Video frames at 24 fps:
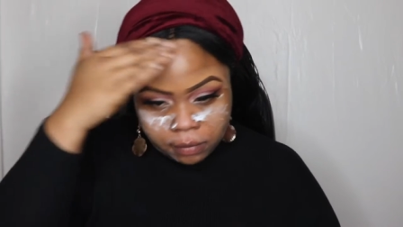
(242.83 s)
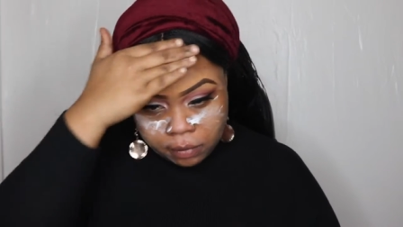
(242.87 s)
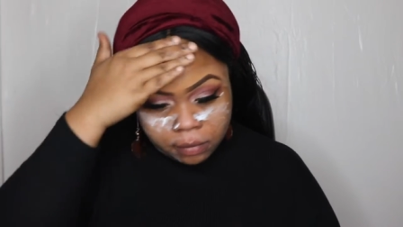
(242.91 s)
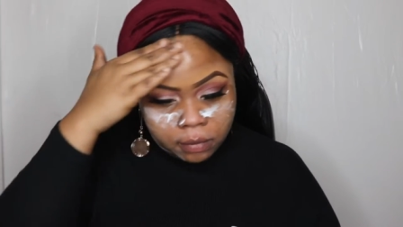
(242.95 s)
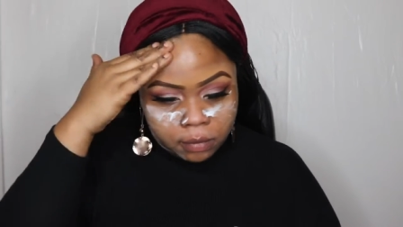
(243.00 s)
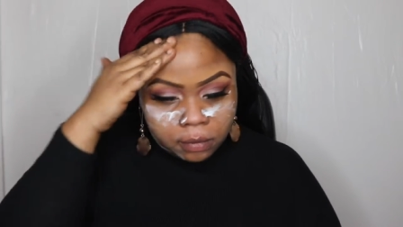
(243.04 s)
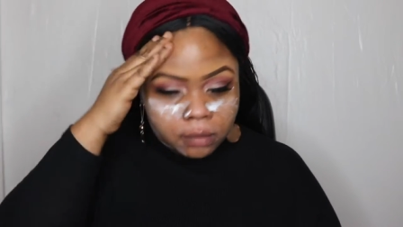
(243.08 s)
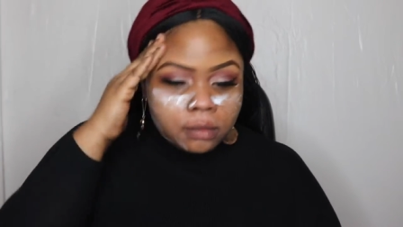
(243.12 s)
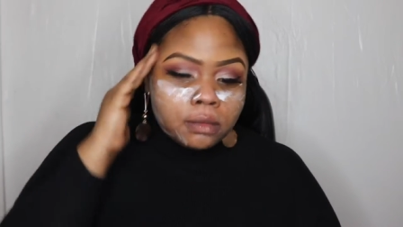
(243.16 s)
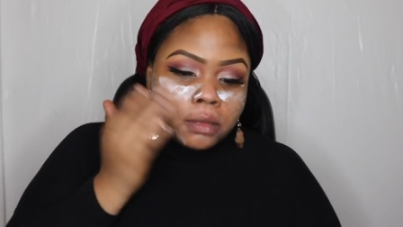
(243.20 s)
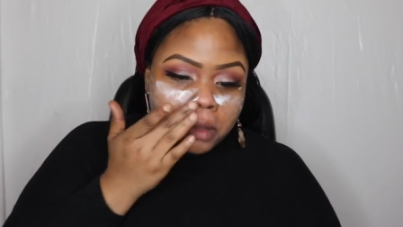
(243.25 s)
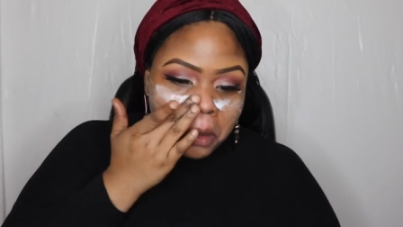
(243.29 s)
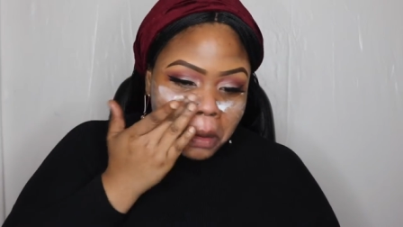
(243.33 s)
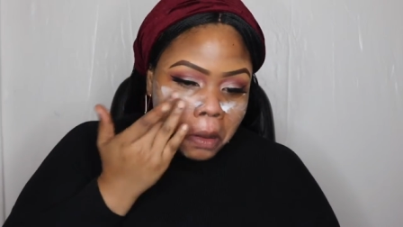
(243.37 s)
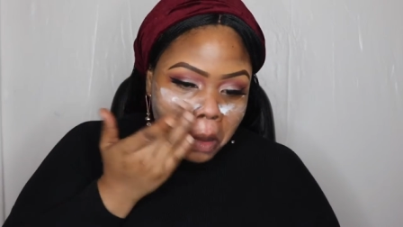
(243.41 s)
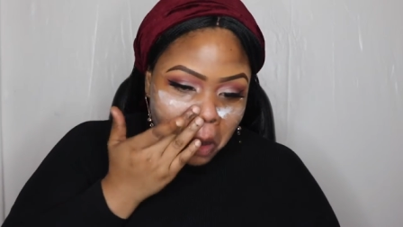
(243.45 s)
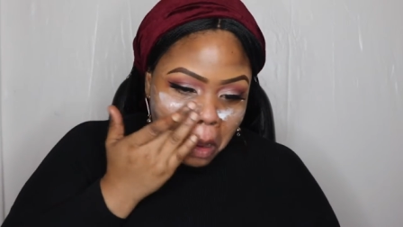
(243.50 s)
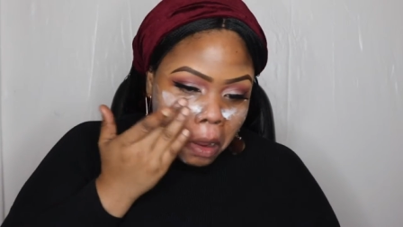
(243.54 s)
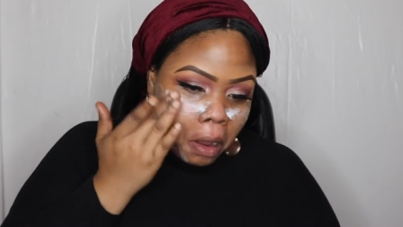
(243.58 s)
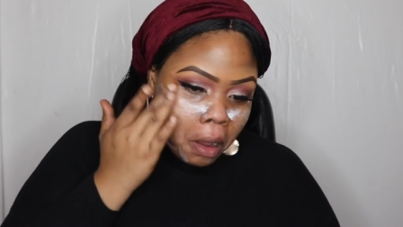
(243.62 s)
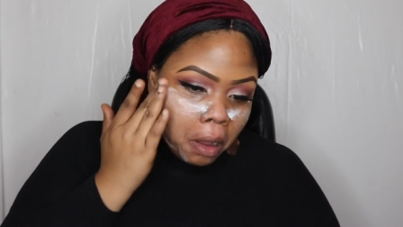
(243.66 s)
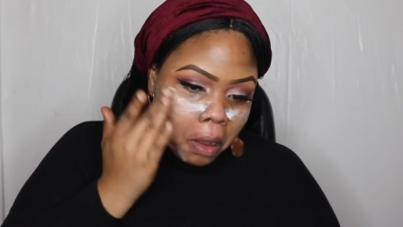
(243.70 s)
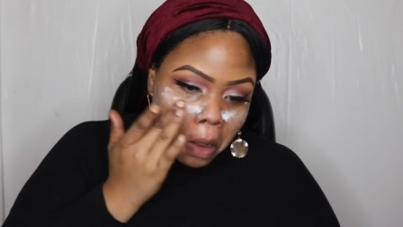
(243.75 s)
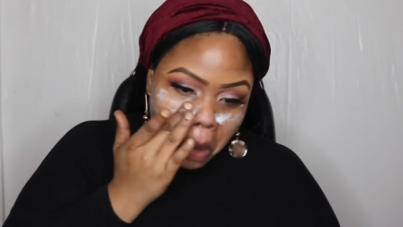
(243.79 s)
eye because I
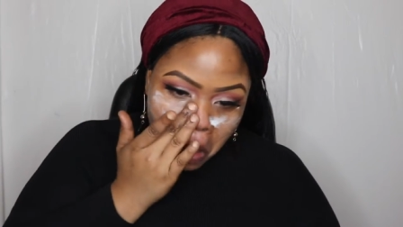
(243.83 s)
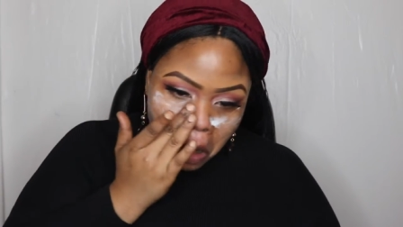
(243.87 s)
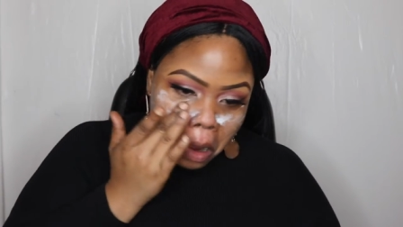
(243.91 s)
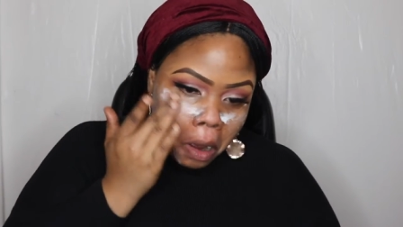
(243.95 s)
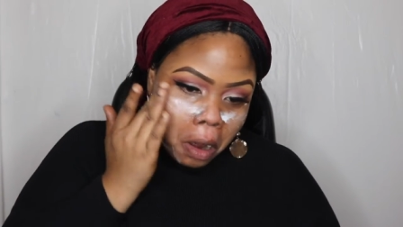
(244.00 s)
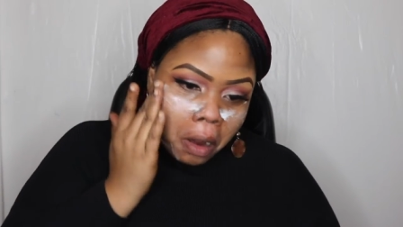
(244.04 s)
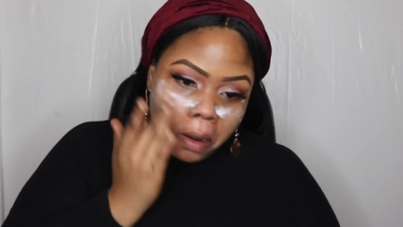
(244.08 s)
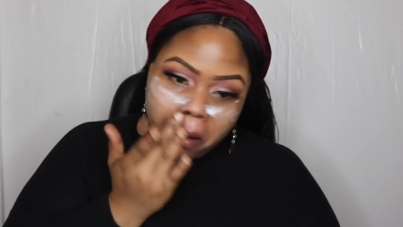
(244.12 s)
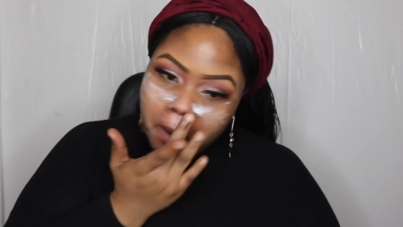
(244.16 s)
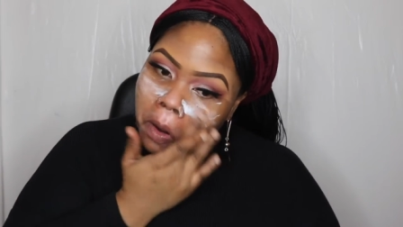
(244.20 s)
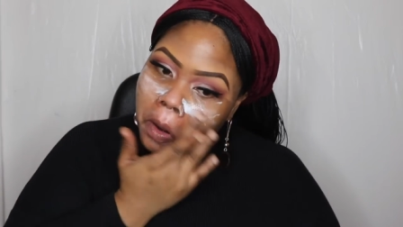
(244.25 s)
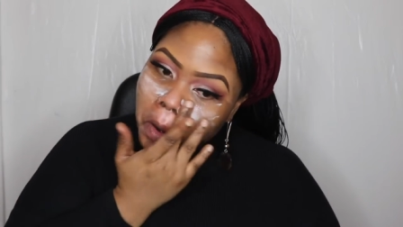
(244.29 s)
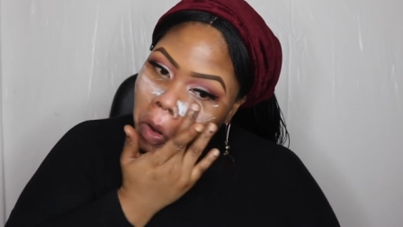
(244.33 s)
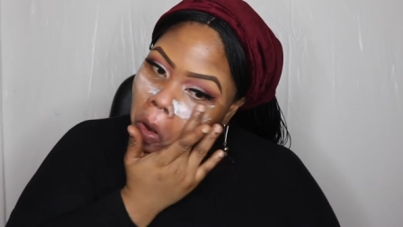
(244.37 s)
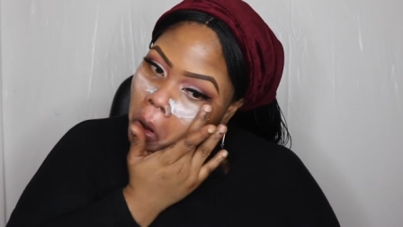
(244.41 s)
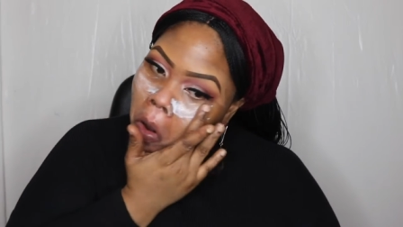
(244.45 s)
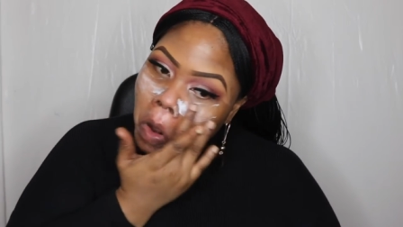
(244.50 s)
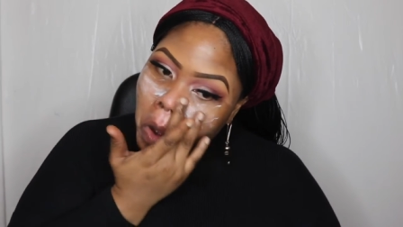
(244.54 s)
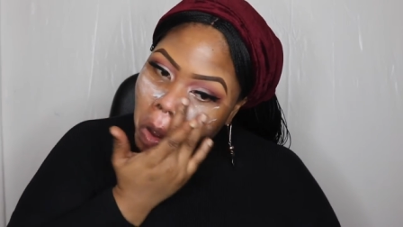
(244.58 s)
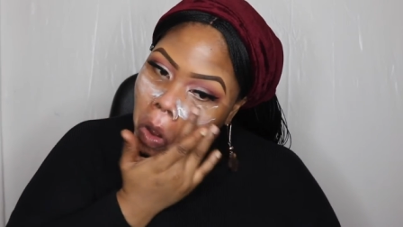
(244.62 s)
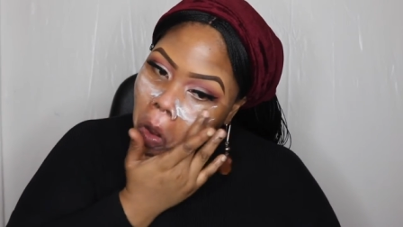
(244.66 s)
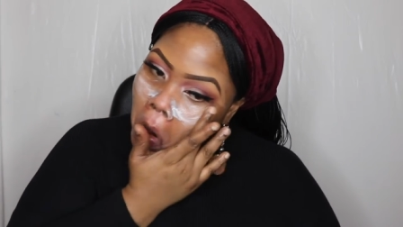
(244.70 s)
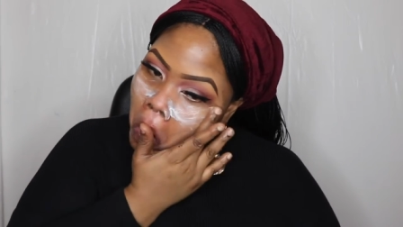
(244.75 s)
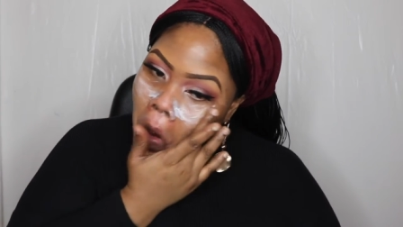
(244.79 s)
actually wanted to
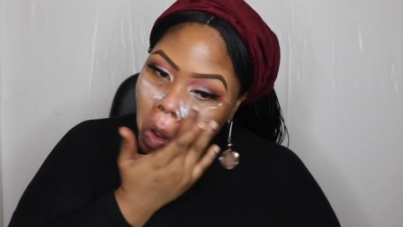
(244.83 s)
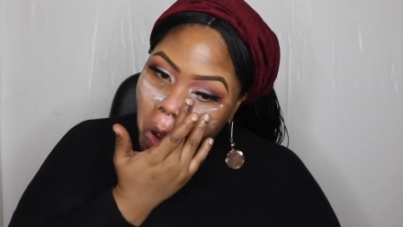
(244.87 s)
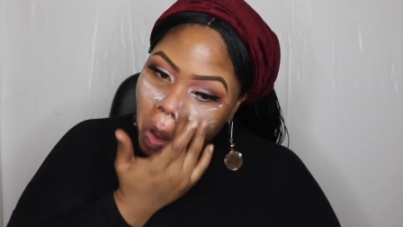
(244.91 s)
bake.